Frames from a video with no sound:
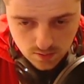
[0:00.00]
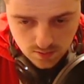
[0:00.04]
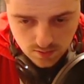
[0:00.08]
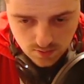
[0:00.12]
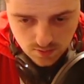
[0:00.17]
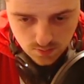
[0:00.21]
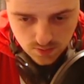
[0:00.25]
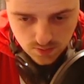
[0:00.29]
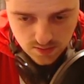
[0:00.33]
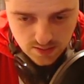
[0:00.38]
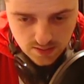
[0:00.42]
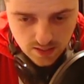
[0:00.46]

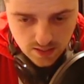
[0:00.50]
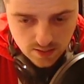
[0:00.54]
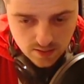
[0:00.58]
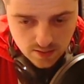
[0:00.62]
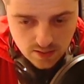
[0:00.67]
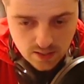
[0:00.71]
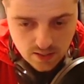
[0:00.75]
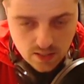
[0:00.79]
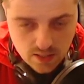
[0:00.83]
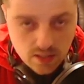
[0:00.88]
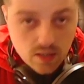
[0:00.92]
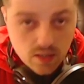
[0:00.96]
was down
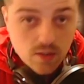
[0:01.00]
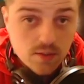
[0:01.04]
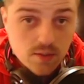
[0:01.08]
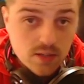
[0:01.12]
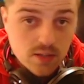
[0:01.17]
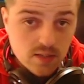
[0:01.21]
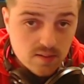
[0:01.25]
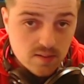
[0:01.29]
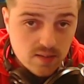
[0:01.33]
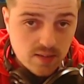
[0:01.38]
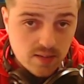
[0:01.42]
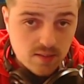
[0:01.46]
here on
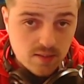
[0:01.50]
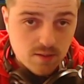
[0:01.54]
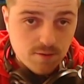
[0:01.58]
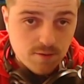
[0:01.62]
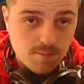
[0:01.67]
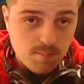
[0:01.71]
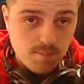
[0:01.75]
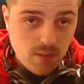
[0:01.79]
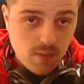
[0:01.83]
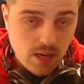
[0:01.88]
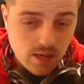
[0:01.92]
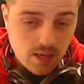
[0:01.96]
the 10th of
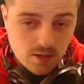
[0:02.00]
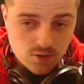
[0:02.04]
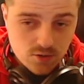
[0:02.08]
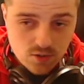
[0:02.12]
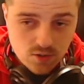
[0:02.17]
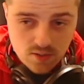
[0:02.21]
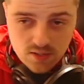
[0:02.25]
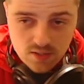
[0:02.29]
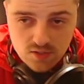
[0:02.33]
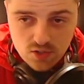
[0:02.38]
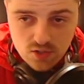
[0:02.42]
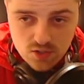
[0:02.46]
March.
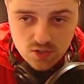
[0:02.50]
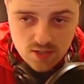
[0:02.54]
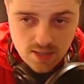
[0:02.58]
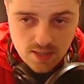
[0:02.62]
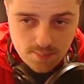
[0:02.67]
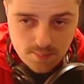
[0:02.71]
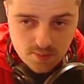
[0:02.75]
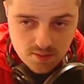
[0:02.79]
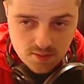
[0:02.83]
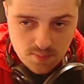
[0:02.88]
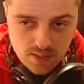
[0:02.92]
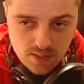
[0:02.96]
This just
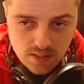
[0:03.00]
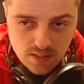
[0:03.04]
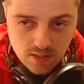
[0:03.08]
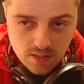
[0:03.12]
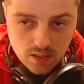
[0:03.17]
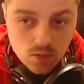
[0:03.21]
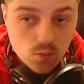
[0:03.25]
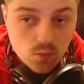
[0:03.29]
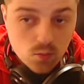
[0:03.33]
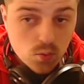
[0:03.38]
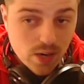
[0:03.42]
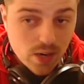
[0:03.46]
happened to be the
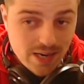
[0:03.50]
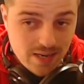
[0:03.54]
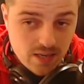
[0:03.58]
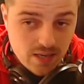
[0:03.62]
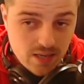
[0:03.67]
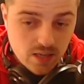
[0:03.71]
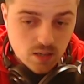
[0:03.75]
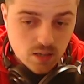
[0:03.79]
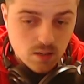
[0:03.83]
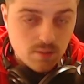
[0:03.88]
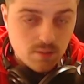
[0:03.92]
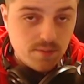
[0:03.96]

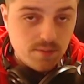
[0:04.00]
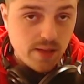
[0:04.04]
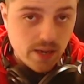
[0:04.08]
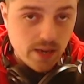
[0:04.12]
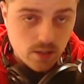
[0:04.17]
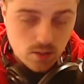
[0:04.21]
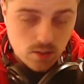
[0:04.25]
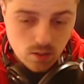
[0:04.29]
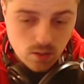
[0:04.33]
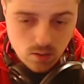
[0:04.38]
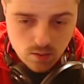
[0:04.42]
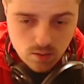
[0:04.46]
grading of that
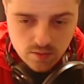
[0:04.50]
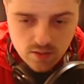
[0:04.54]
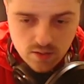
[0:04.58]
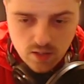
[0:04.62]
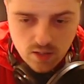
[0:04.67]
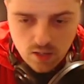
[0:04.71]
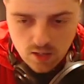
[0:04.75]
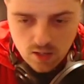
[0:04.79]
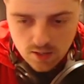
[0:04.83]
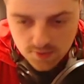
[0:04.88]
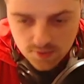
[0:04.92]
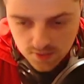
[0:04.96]
gold.
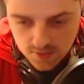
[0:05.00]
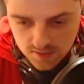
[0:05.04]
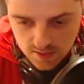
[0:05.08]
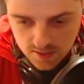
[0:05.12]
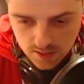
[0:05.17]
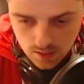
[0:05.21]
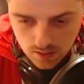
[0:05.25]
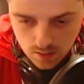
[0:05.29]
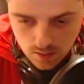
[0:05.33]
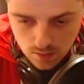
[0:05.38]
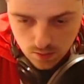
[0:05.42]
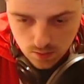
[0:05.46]
So let's take
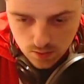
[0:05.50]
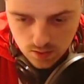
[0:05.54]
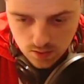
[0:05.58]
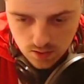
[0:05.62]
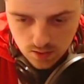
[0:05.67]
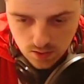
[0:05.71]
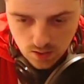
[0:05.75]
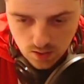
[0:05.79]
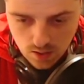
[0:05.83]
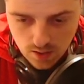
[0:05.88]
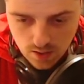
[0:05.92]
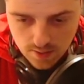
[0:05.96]
a look
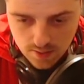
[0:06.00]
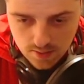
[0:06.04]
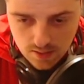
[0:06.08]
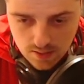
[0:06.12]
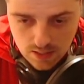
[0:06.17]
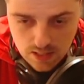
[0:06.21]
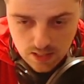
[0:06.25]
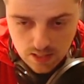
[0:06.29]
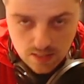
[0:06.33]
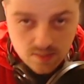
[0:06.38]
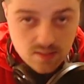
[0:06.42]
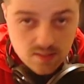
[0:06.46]
at
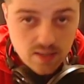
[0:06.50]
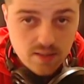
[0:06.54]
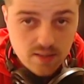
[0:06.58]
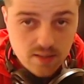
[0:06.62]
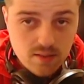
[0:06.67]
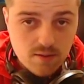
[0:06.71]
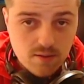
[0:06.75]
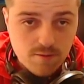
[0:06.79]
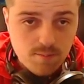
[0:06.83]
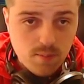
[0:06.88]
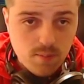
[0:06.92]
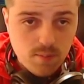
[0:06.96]
the
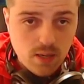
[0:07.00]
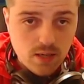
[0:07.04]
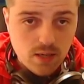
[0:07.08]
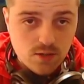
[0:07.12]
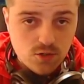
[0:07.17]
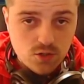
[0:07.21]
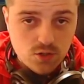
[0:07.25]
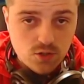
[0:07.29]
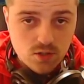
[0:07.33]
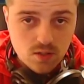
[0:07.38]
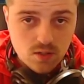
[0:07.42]
10th of March